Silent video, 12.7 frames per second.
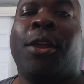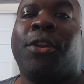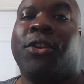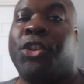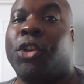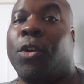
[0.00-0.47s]

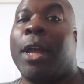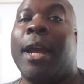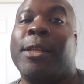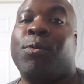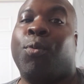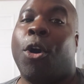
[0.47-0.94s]
So
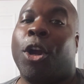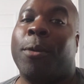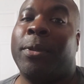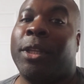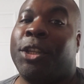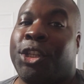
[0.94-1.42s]
guys,
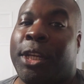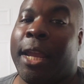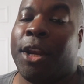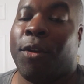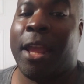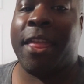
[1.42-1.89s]
welcome to the
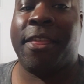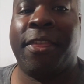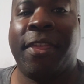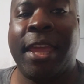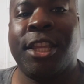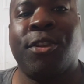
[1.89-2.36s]
channel and
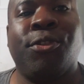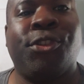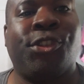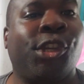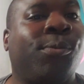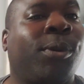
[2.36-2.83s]
thank you
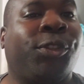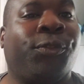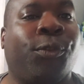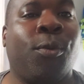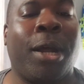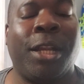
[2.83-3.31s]
so much
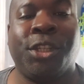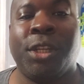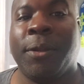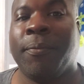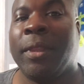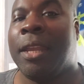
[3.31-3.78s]
for
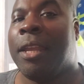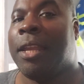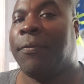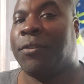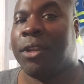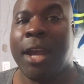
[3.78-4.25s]
watching.
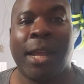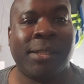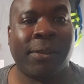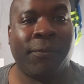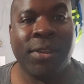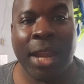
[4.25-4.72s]
If you
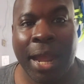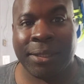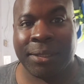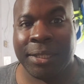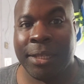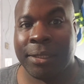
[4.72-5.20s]
guys have not
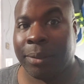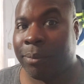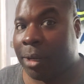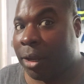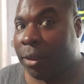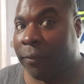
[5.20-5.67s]
seen some of
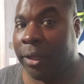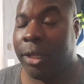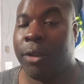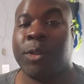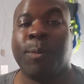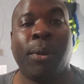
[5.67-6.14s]
my other
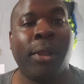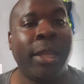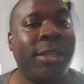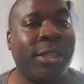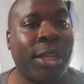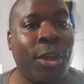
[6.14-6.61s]
videos,
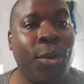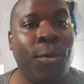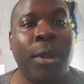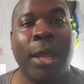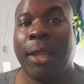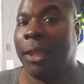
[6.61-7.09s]
please
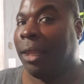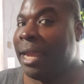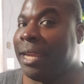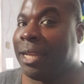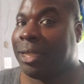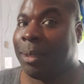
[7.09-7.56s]
go
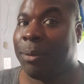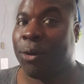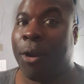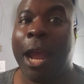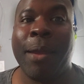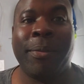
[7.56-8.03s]
like and
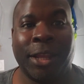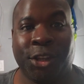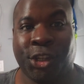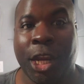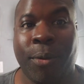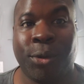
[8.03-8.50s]
subscribe and
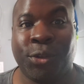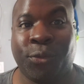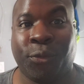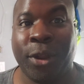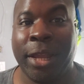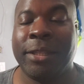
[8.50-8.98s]
share with your
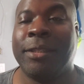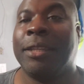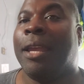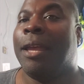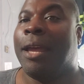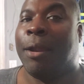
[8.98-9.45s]
friends.
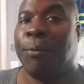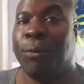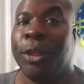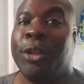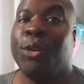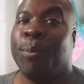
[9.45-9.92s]
I
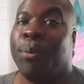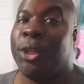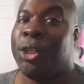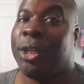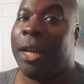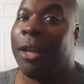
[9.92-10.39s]
really do
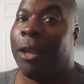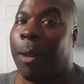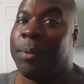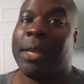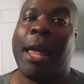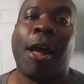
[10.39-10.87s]
appreciate it. It
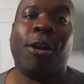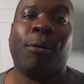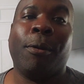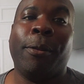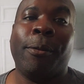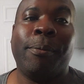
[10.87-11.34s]
helps the
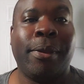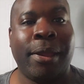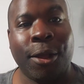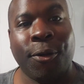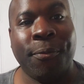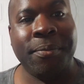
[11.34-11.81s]
algorithm,
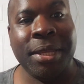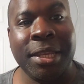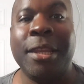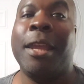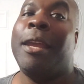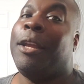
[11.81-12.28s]
help
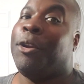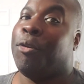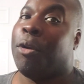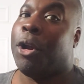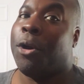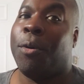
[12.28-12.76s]
me
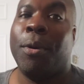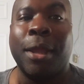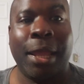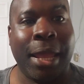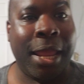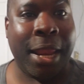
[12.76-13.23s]
grow
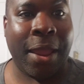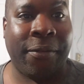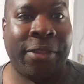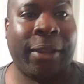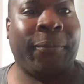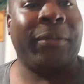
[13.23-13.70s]
and
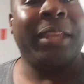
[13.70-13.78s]
everything.